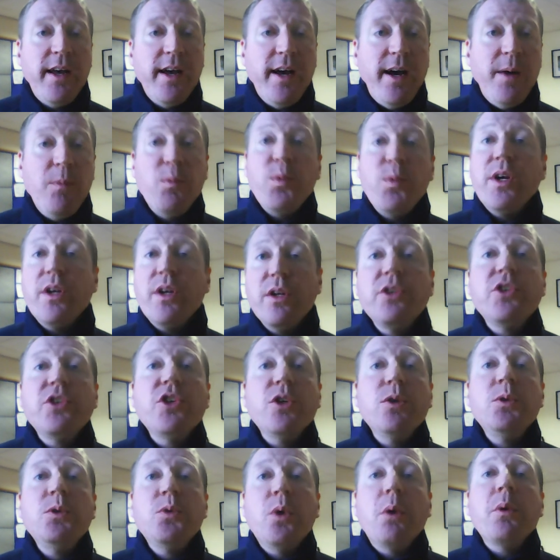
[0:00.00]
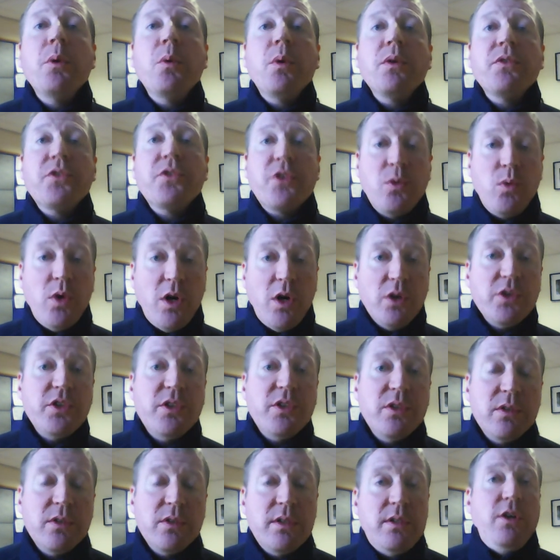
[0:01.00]
and we can choose what we want to
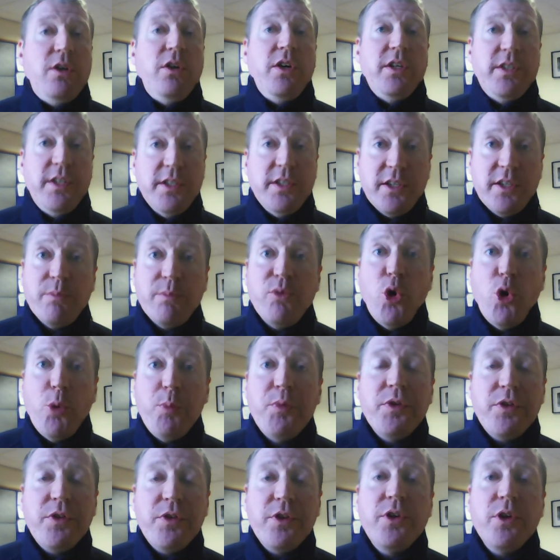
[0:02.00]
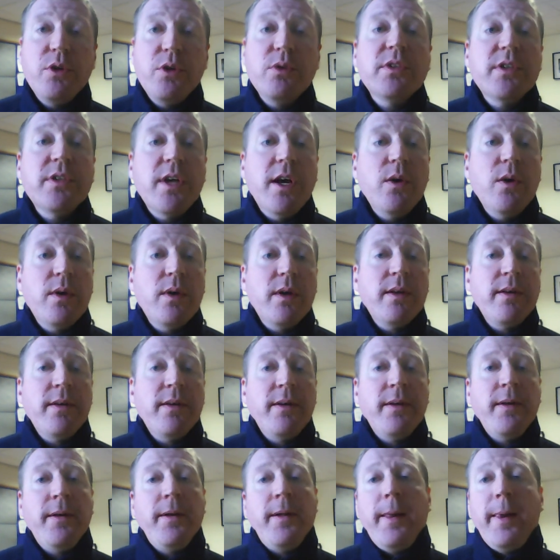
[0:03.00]
watch as long as it's appropriate to do so.
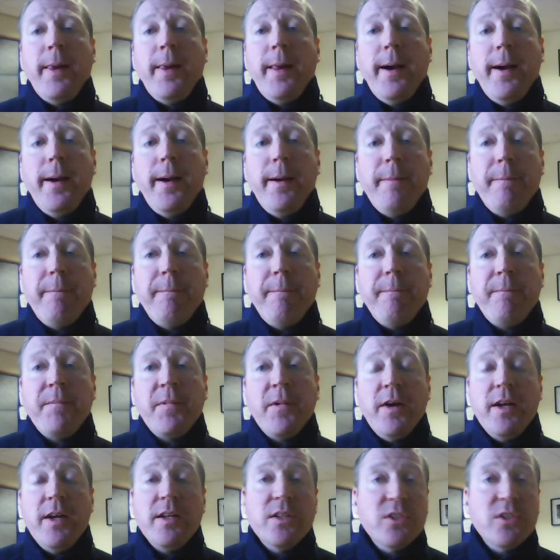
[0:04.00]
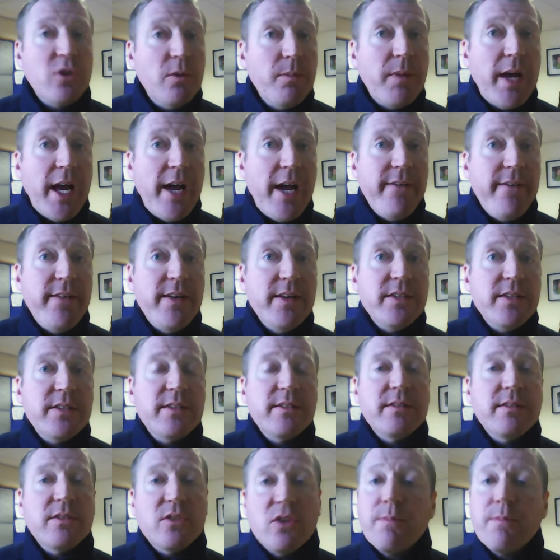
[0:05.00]
In some areas,
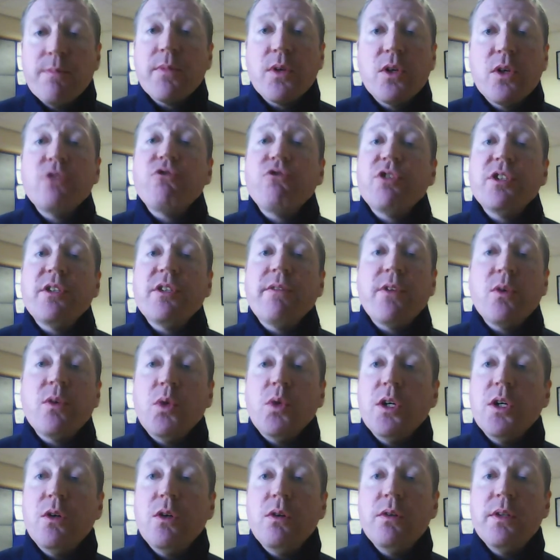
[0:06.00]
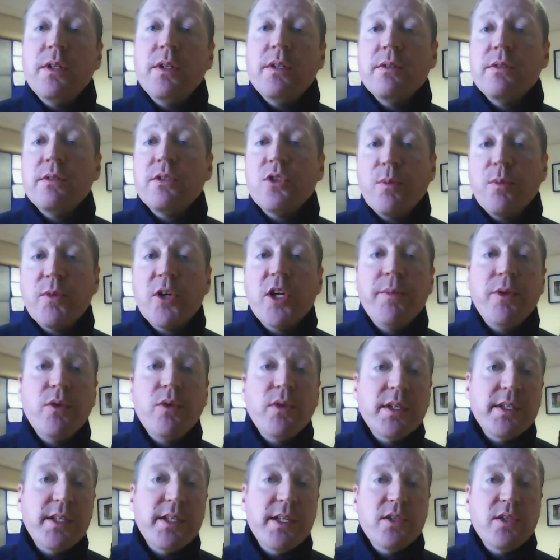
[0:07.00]
in some countries of the world, in some
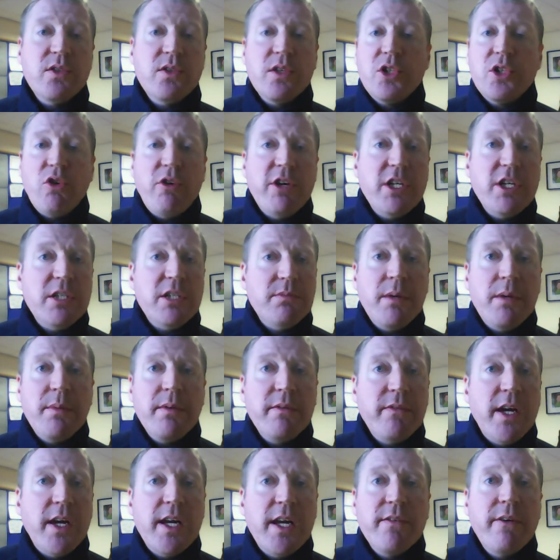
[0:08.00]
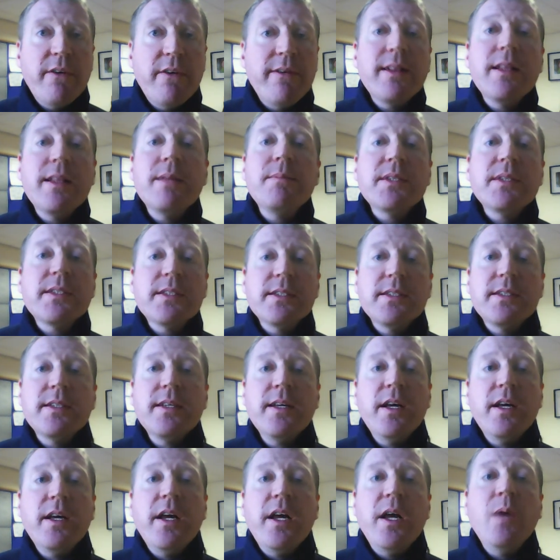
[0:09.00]
communities, the choice may be very, very limited,
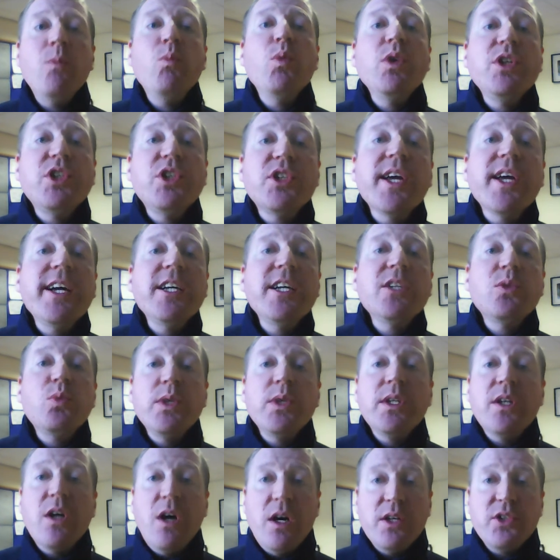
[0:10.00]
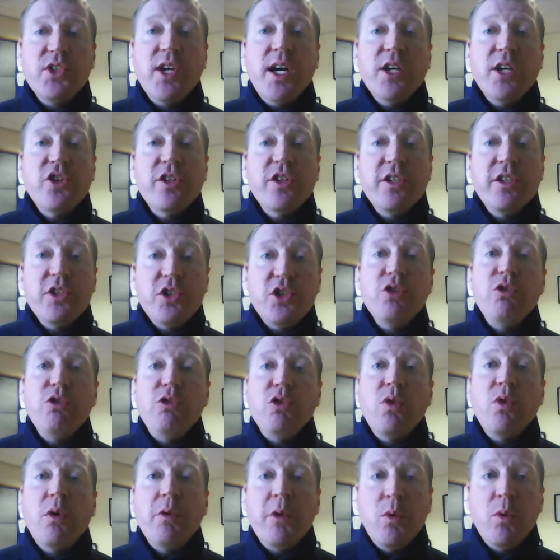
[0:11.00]
in which case we can't actually
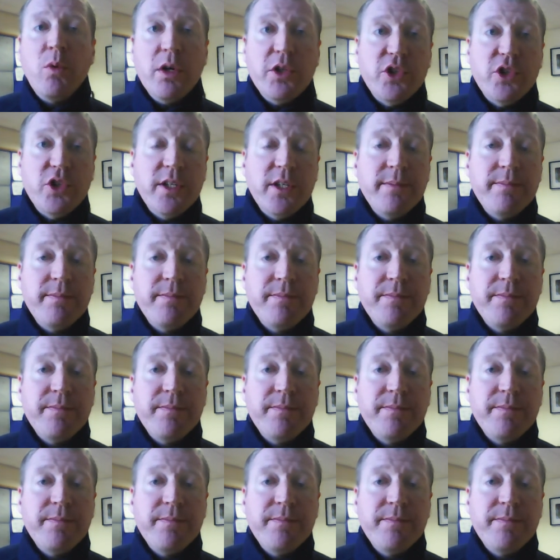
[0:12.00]
choose what we're watching.